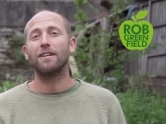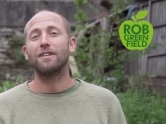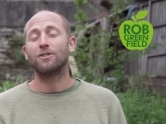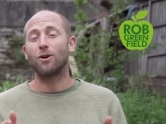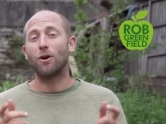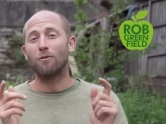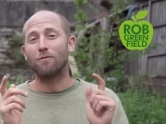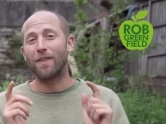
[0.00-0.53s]

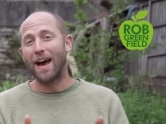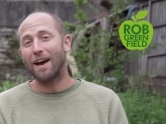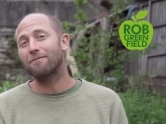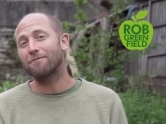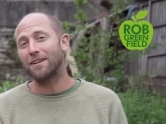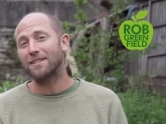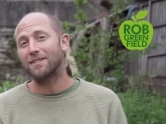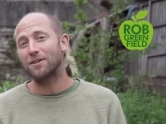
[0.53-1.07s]
So, if that
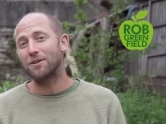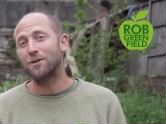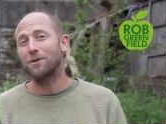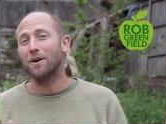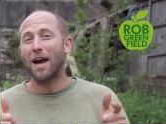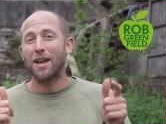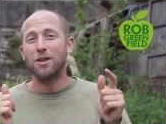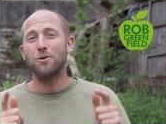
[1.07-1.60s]
fits
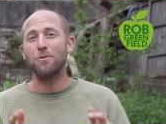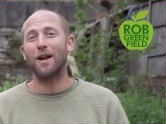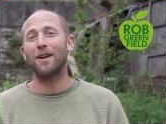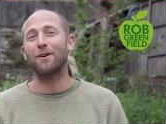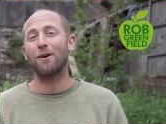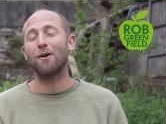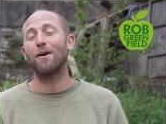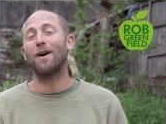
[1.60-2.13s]
you and you want
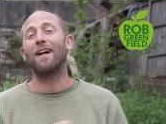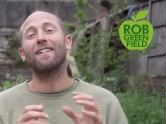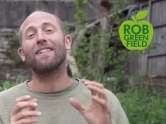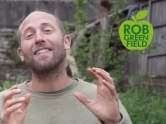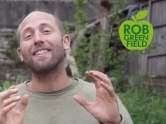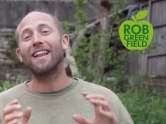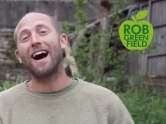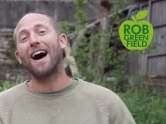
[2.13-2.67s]
to grow a
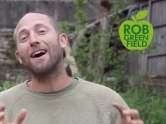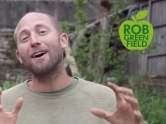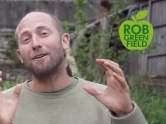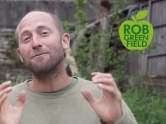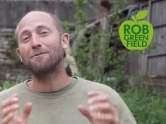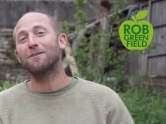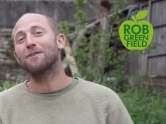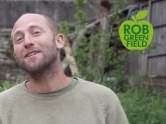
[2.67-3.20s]
lot
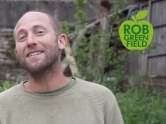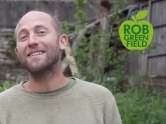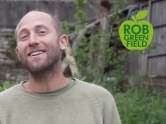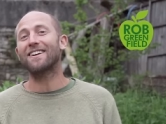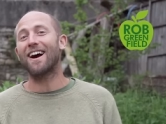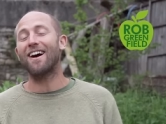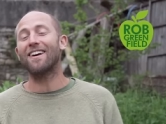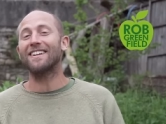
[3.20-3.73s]
of food in your
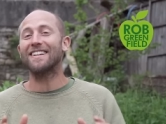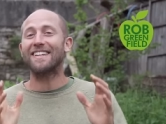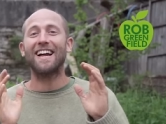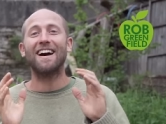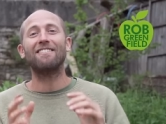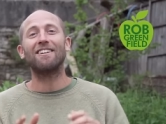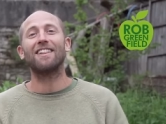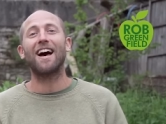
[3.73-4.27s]
garden and
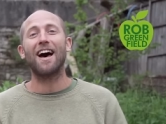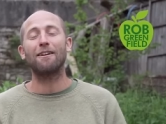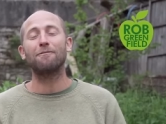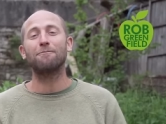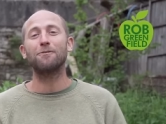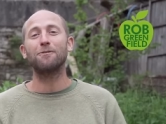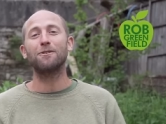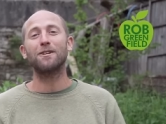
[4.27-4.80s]
have a lot of
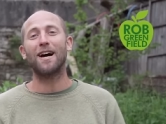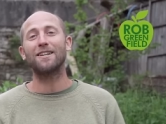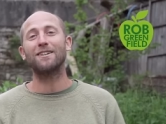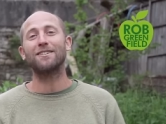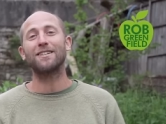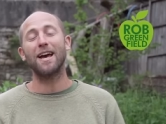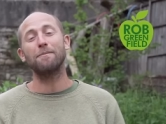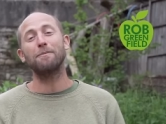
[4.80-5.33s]
food on
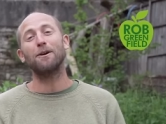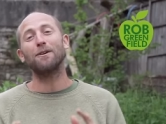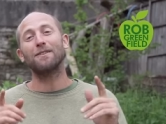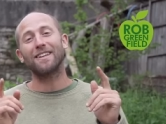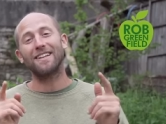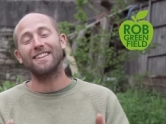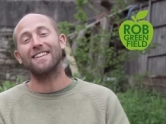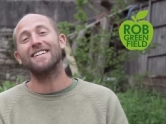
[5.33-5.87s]
your table,
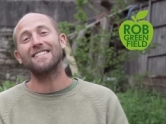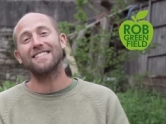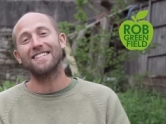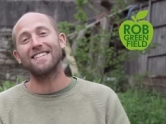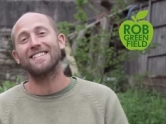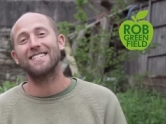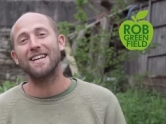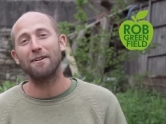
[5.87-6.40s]
then this
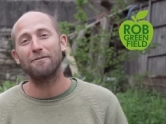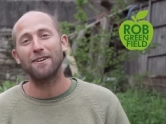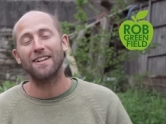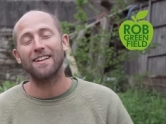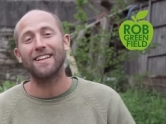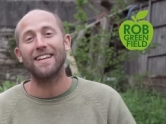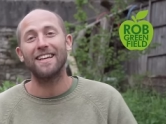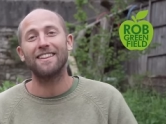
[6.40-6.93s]
is
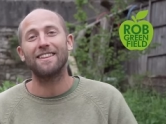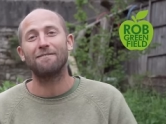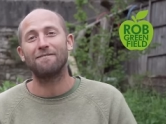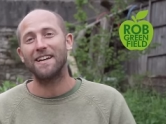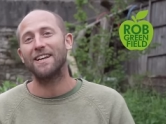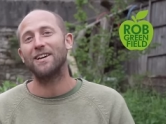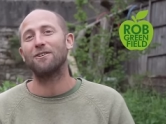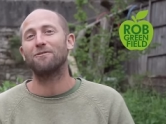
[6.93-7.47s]
definitely the
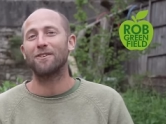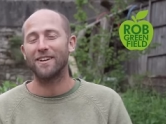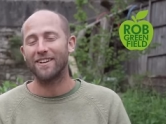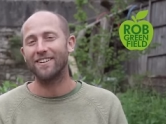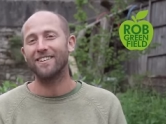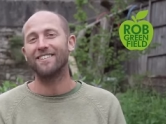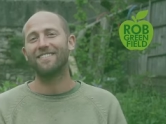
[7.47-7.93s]
video for you.